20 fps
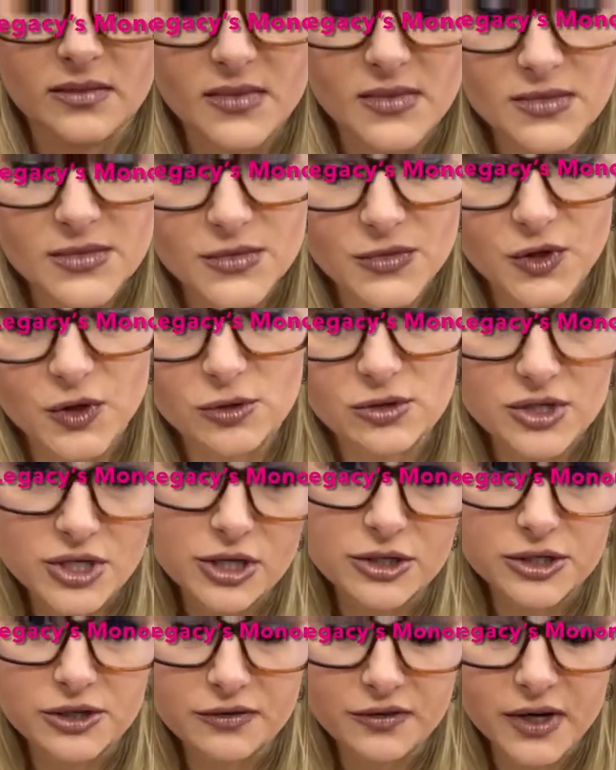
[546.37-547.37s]
you'll
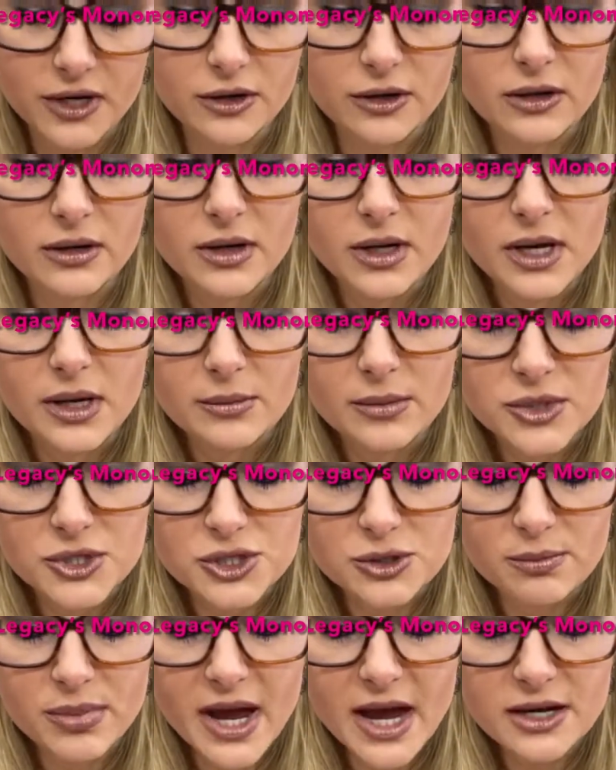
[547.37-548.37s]
turn your finger, but
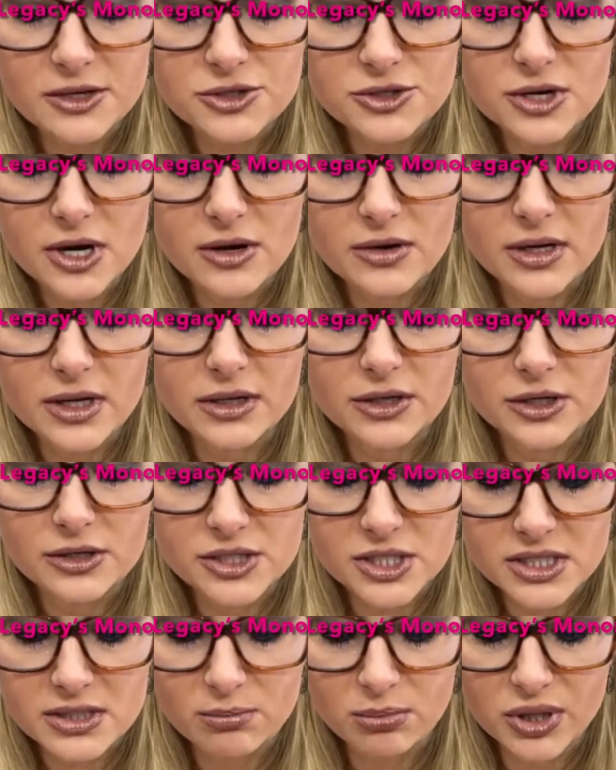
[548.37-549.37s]
you backstroke and you
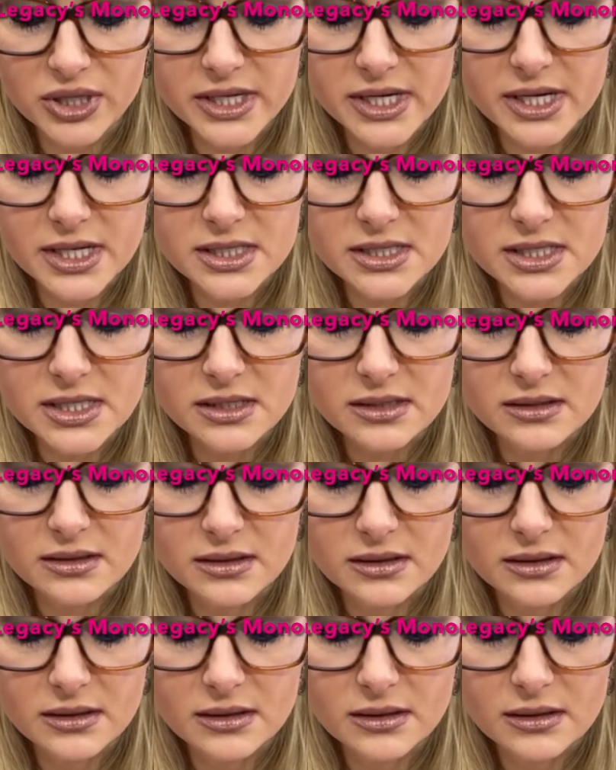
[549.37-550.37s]
just blend
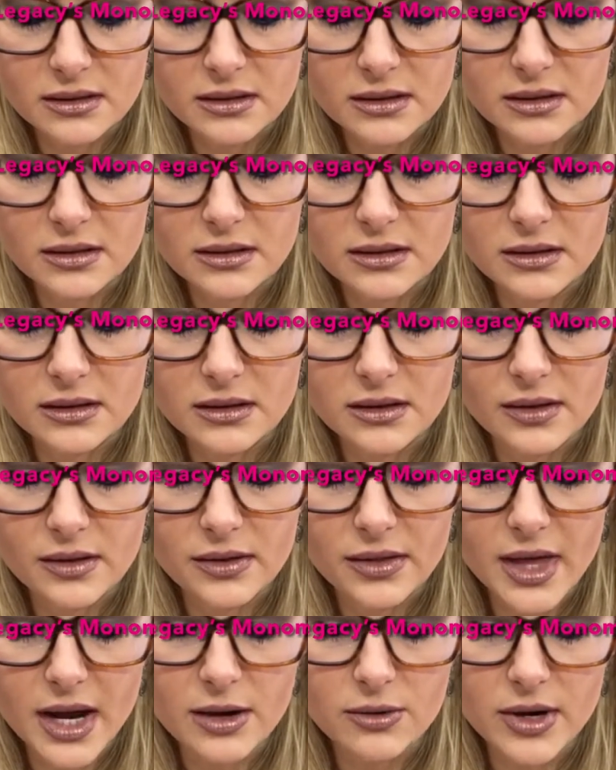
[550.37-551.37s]

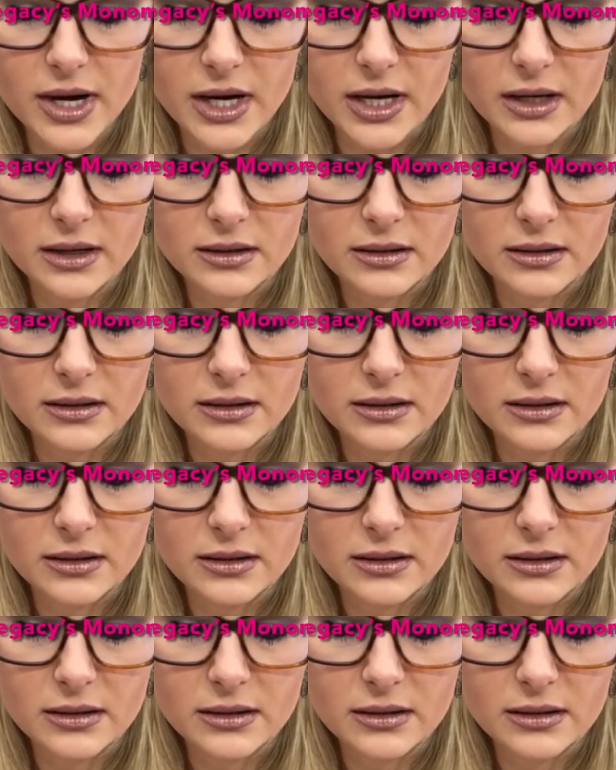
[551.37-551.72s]
that away.